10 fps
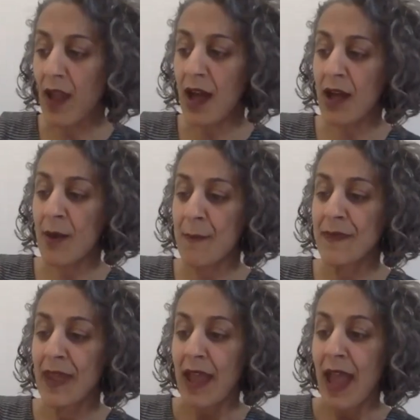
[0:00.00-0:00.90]

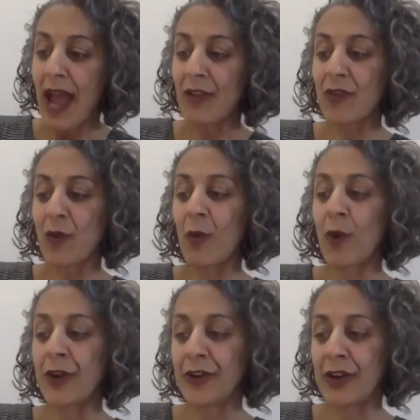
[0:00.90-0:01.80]
And so I
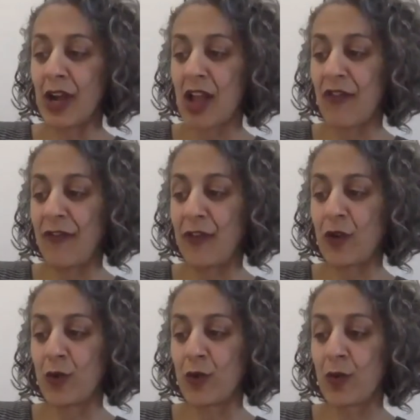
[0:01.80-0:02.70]
wonder if
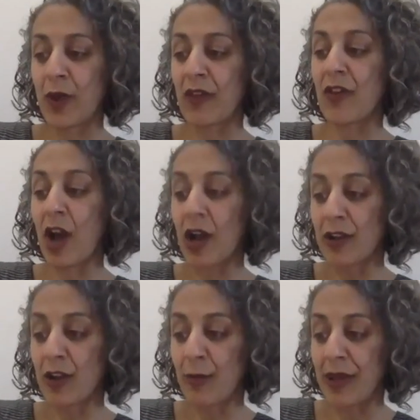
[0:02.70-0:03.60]
you can talk a
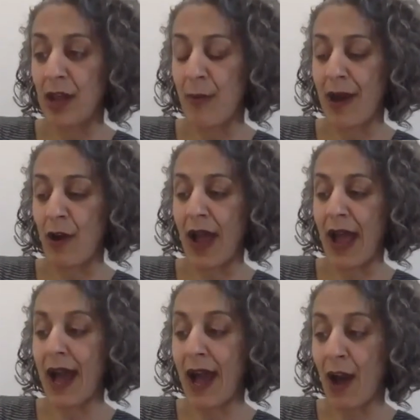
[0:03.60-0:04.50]
little bit about
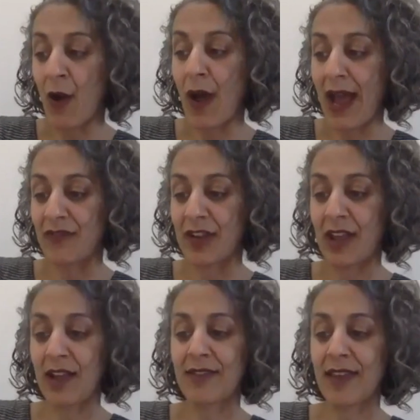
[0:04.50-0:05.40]
how
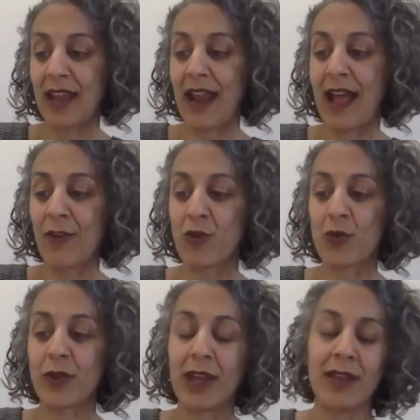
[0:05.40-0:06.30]
advocates can
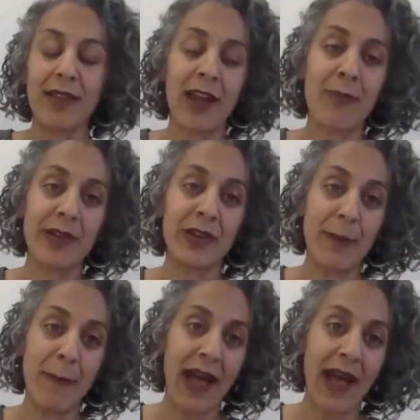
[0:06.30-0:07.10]
actually like build a